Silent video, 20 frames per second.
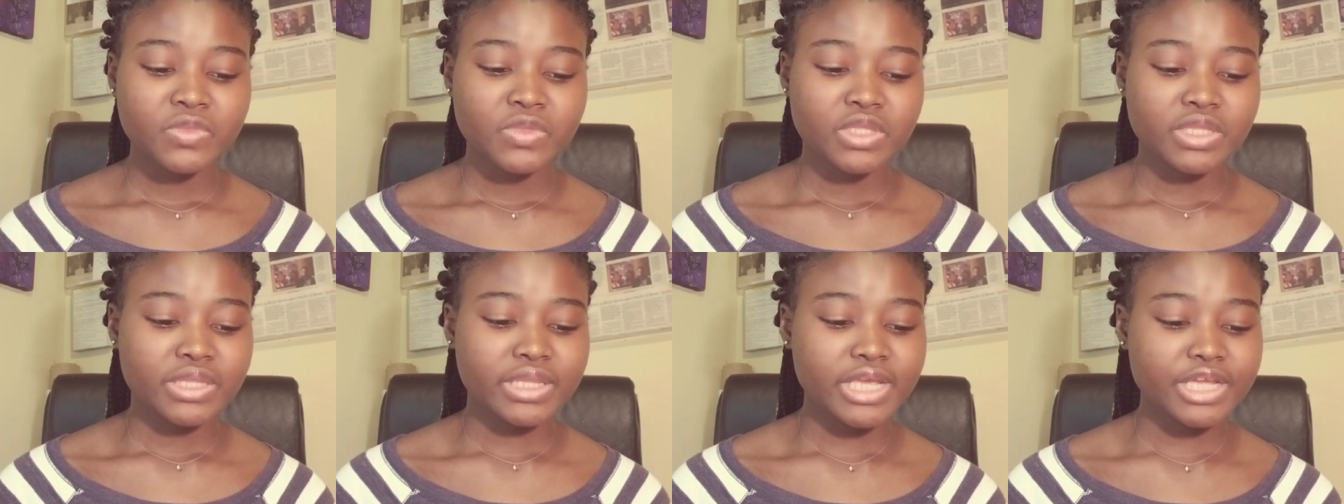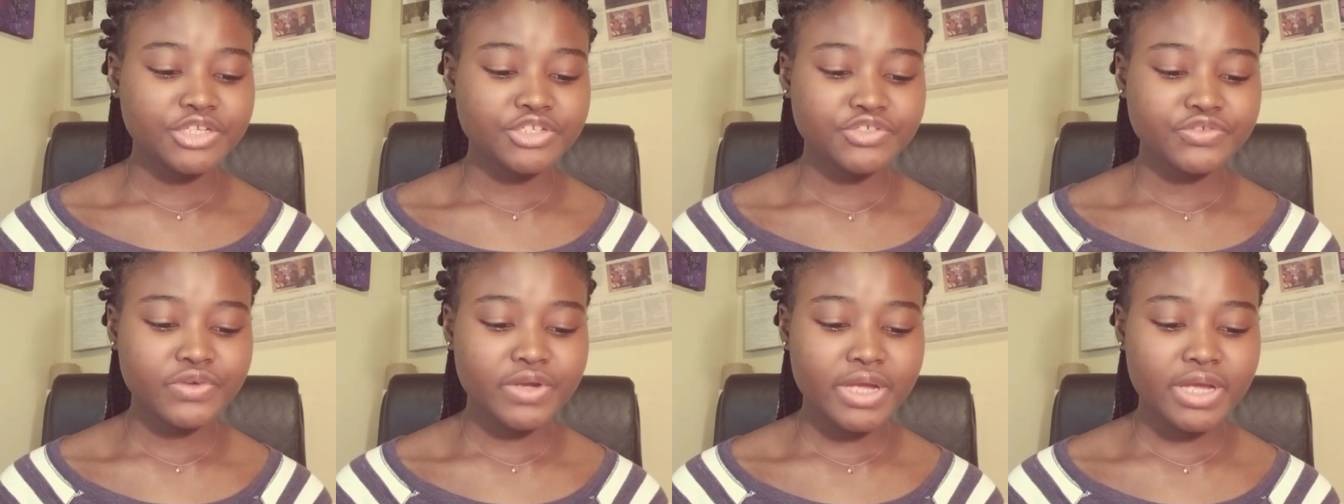
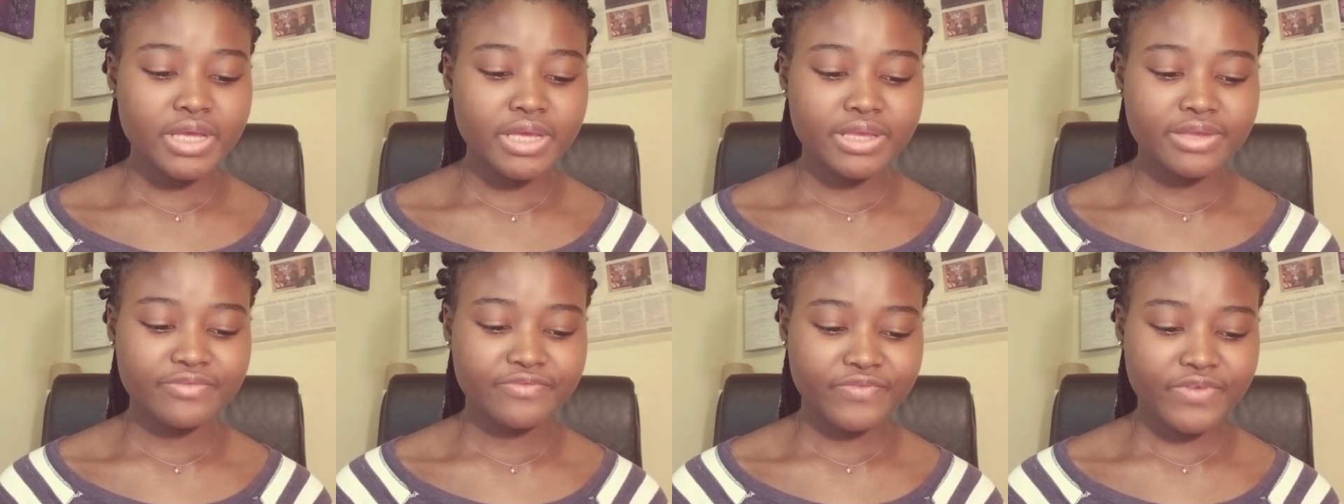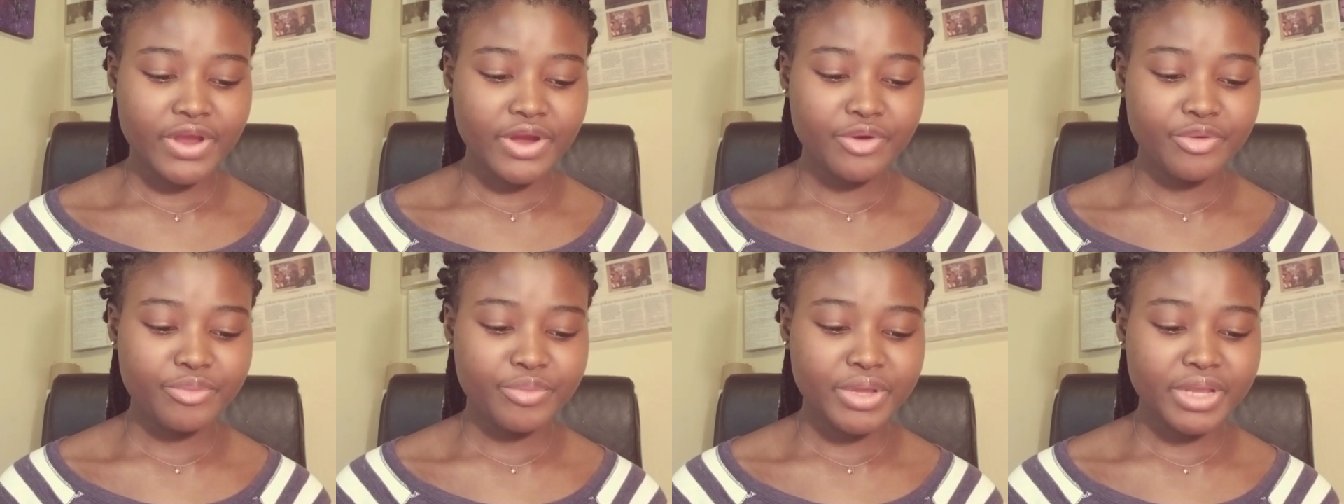Natural
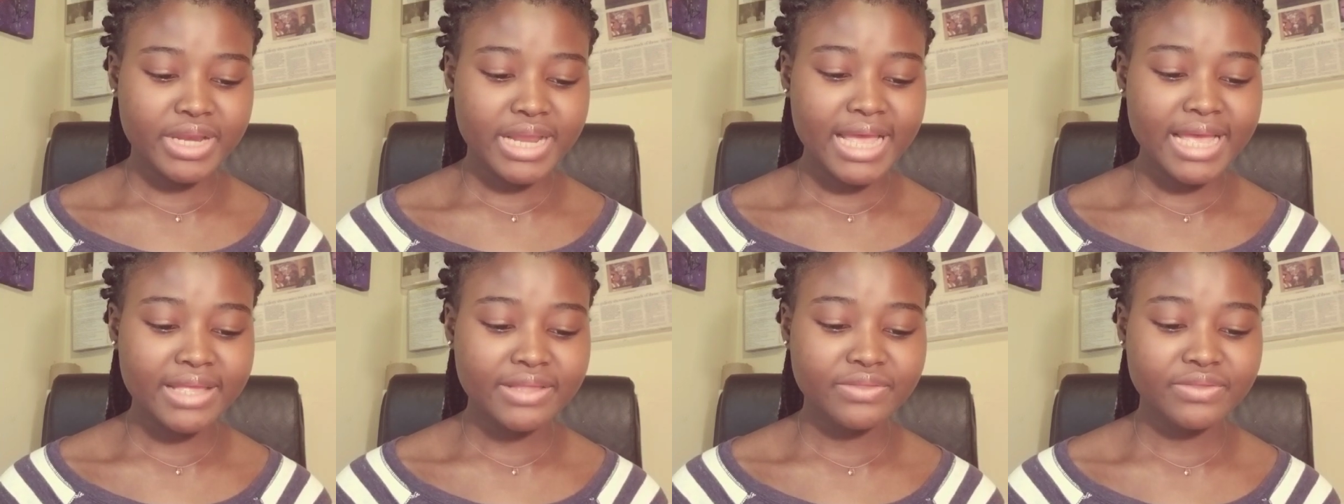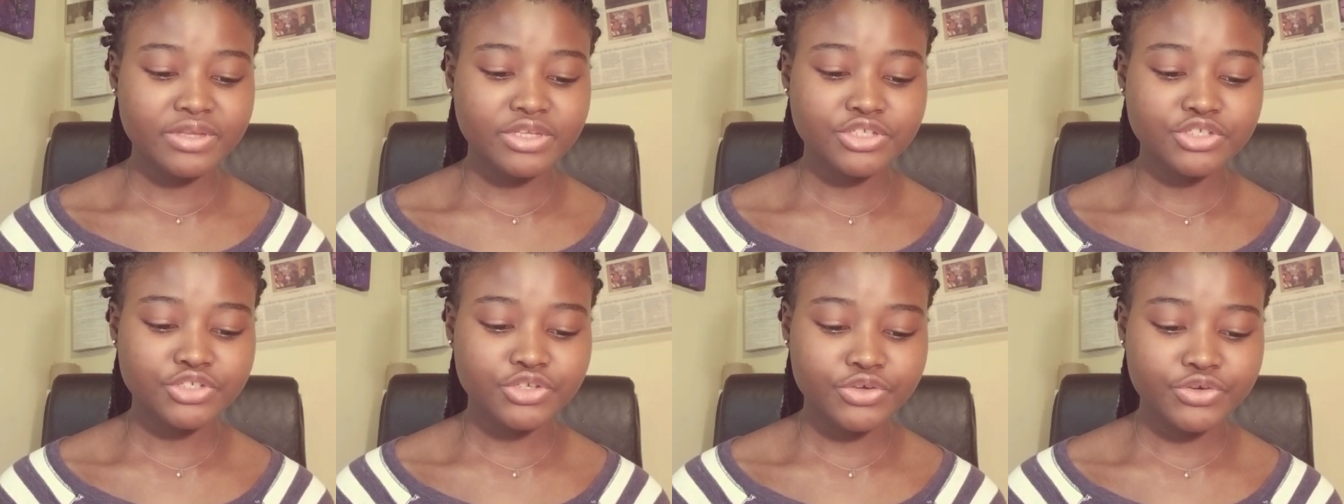environment. Are there
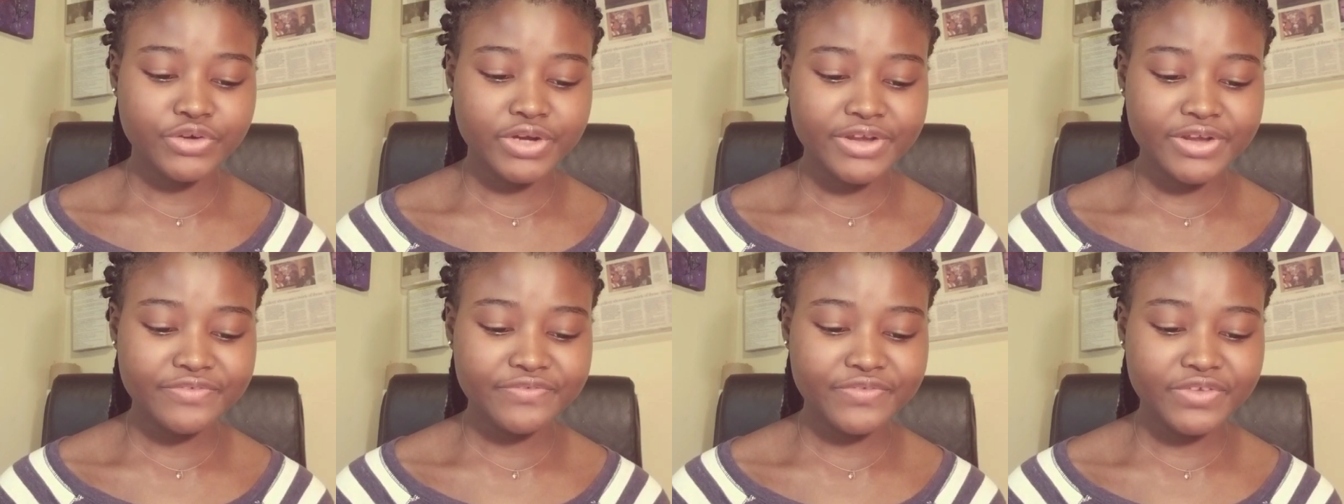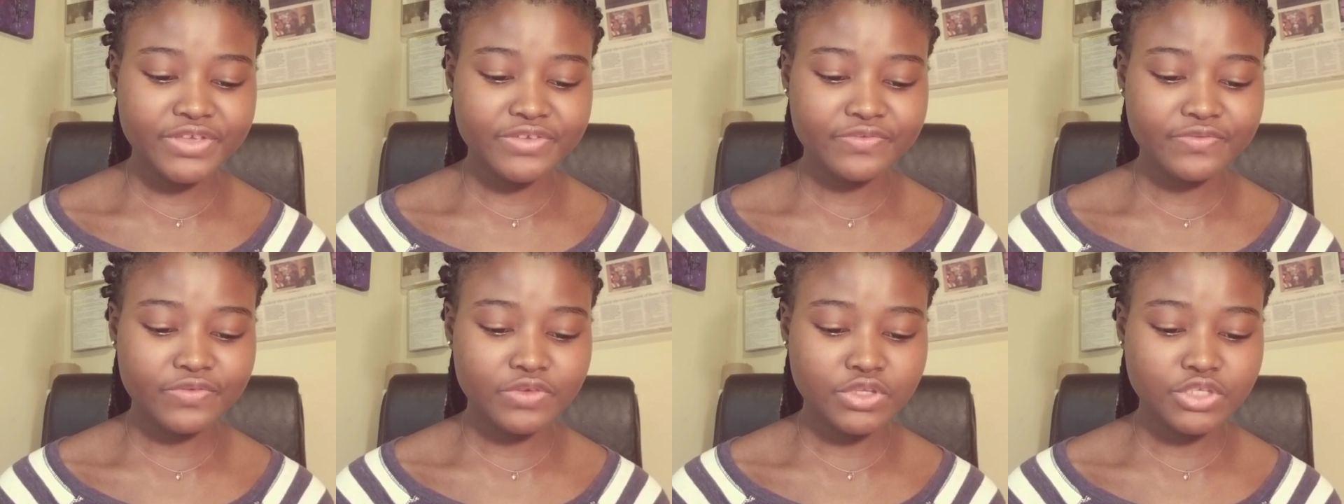geographic
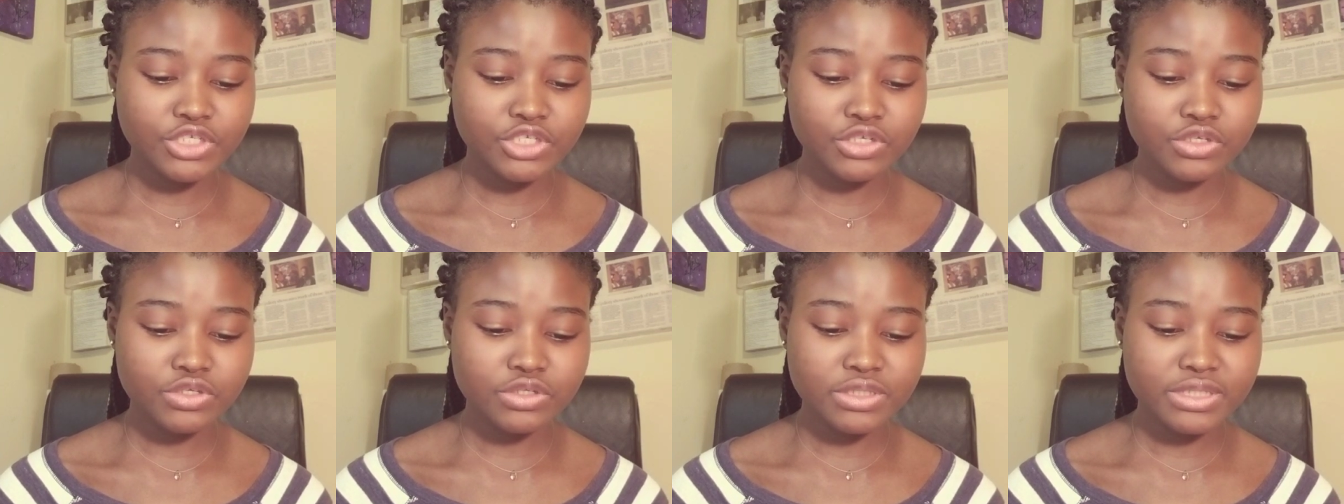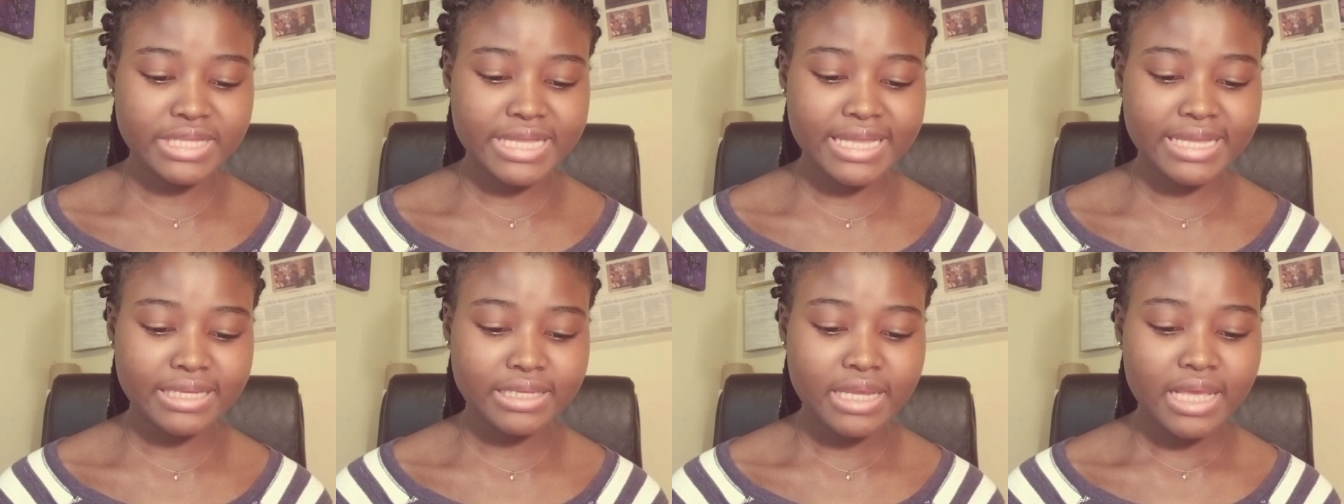features
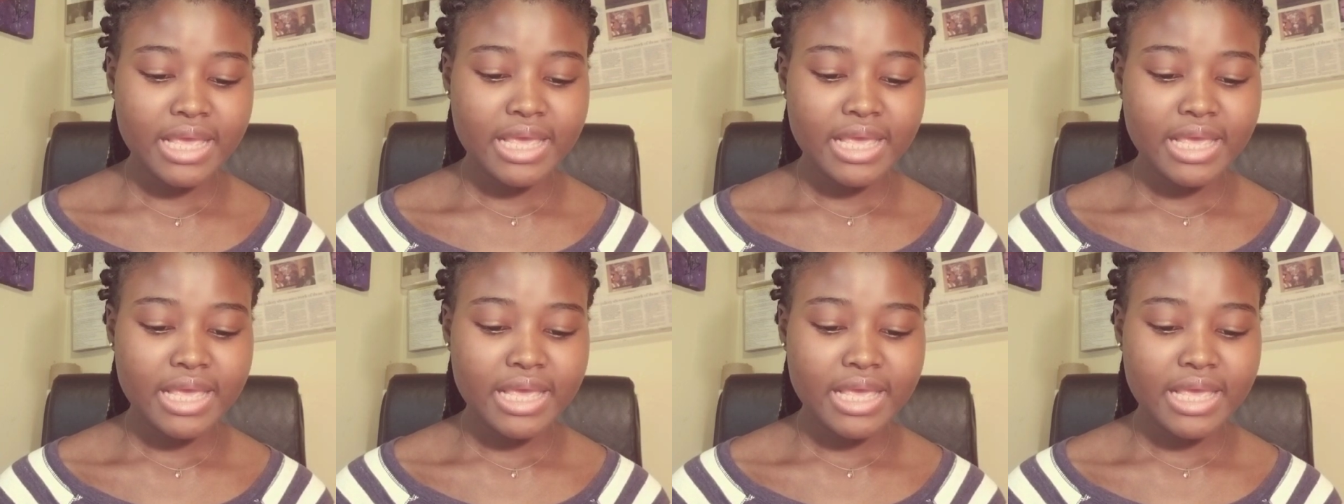that